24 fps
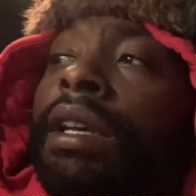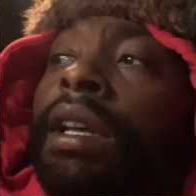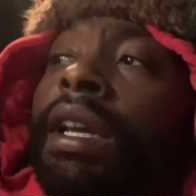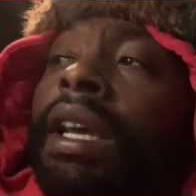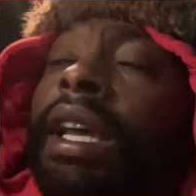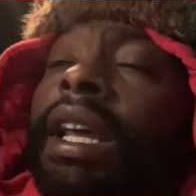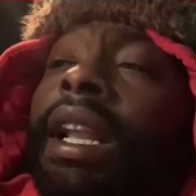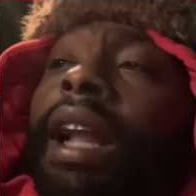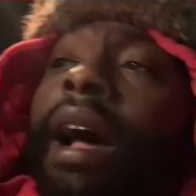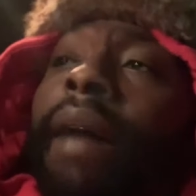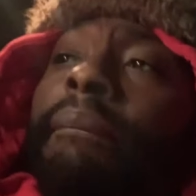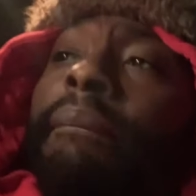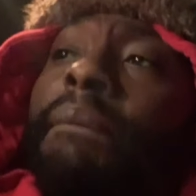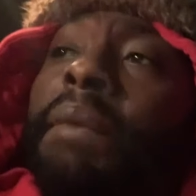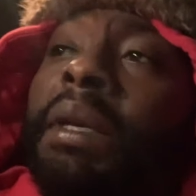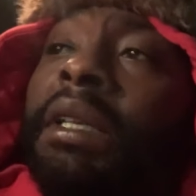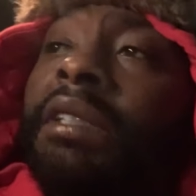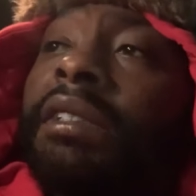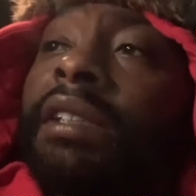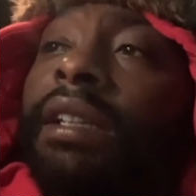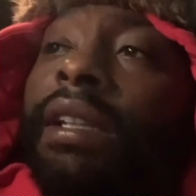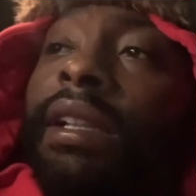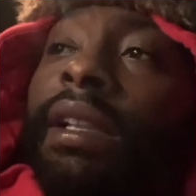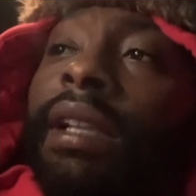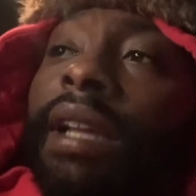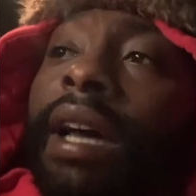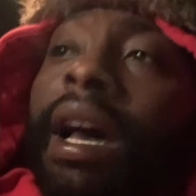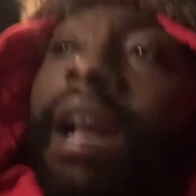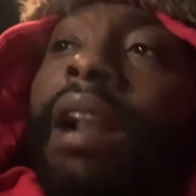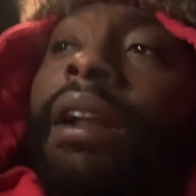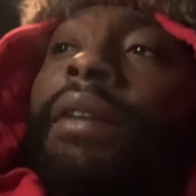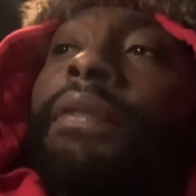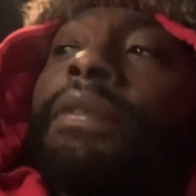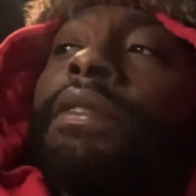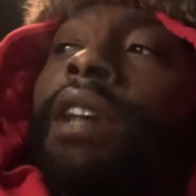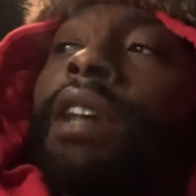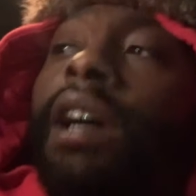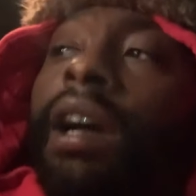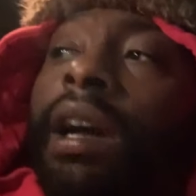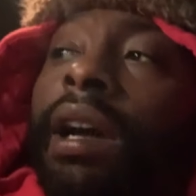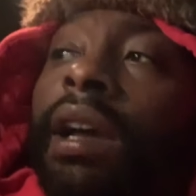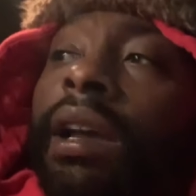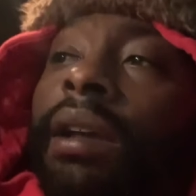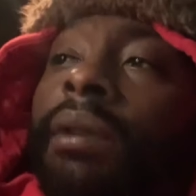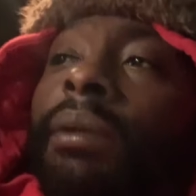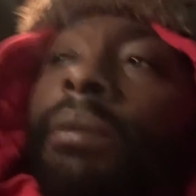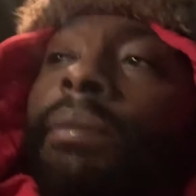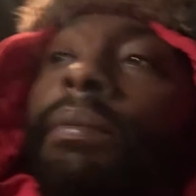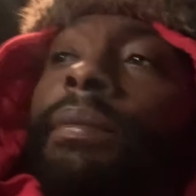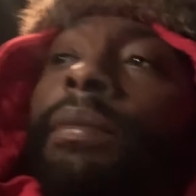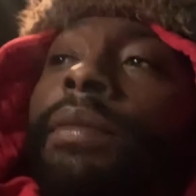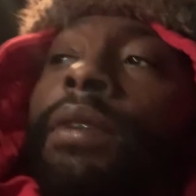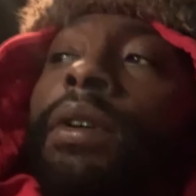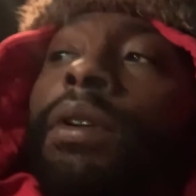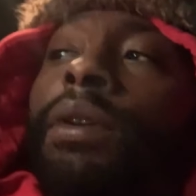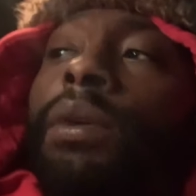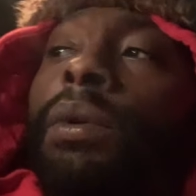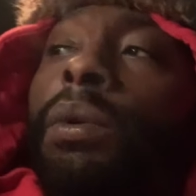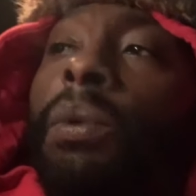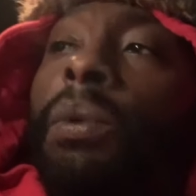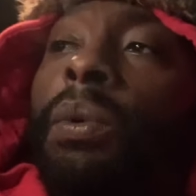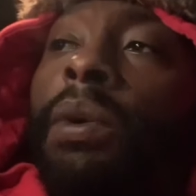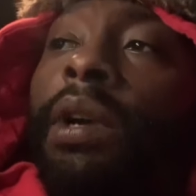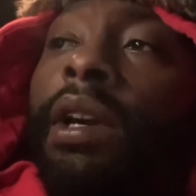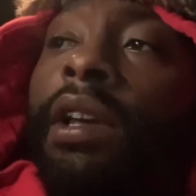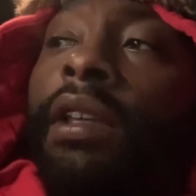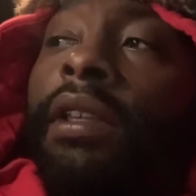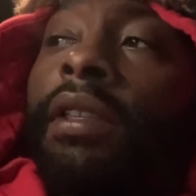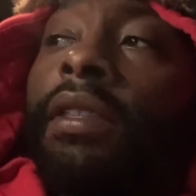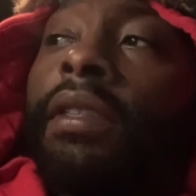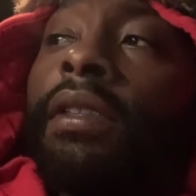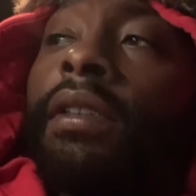and I miss a lot of time with